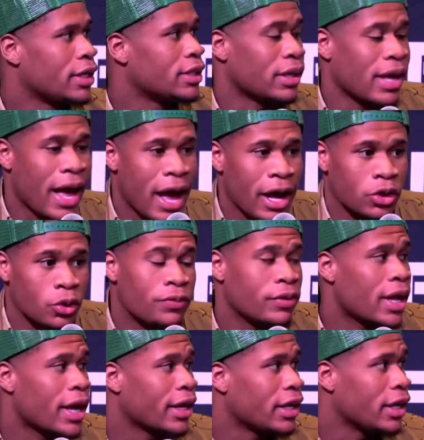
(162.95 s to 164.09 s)
I do feel like
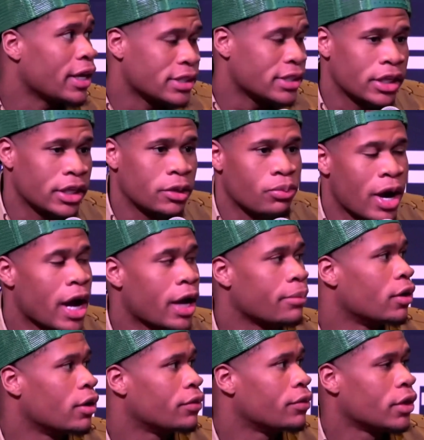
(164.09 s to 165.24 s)
he is in the prime of
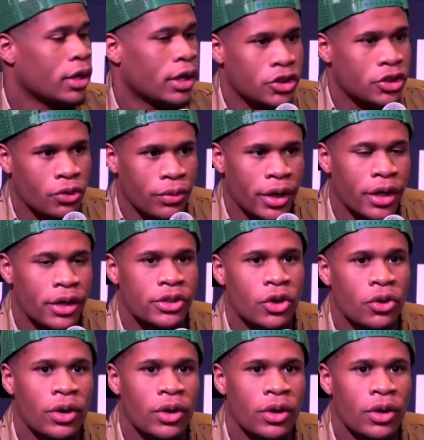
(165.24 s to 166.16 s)
his career, so